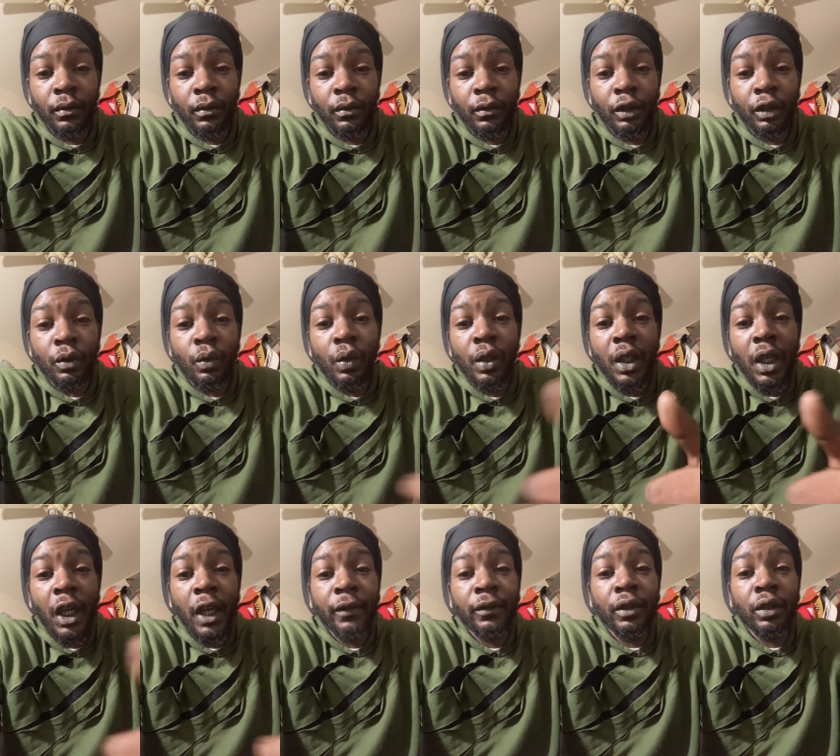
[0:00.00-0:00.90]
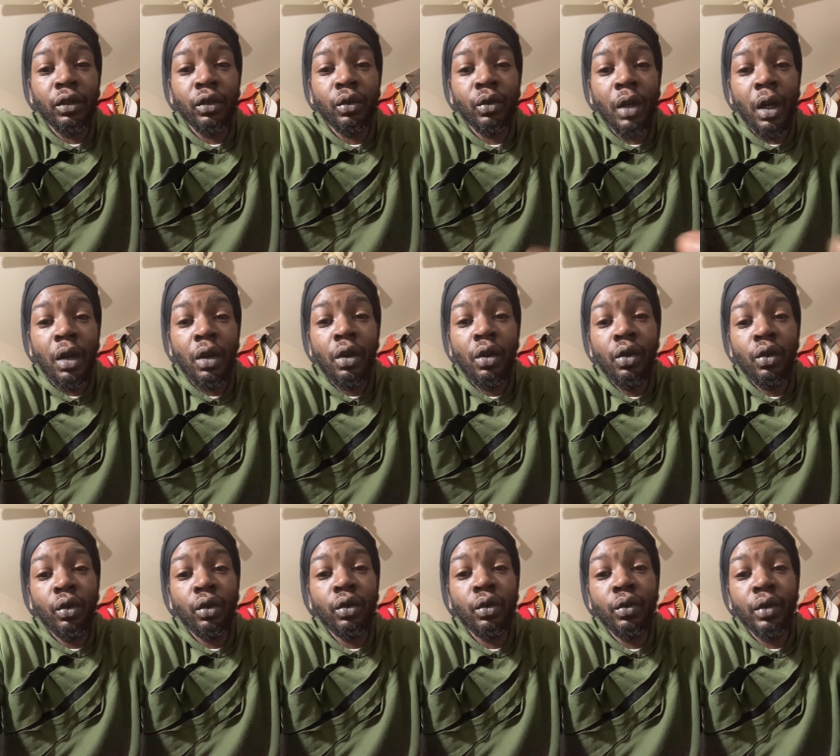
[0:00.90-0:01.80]
So we have to do our
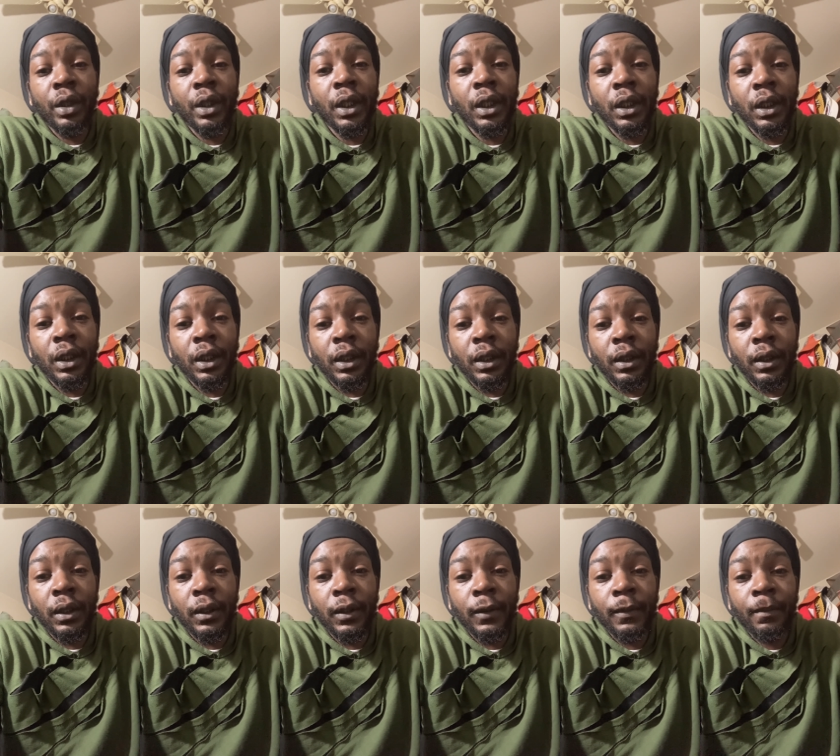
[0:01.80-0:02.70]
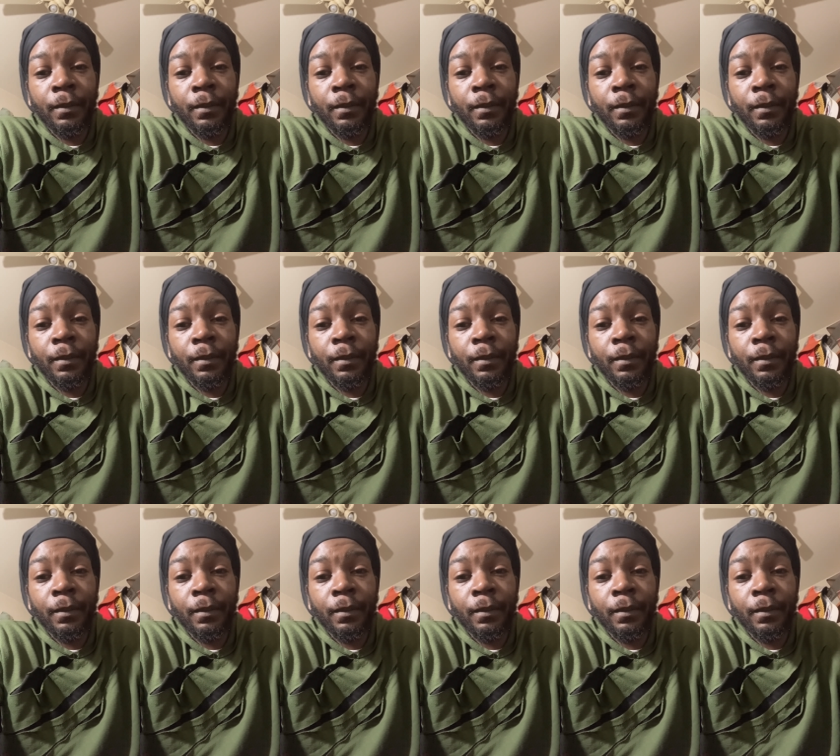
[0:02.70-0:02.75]
own due diligence,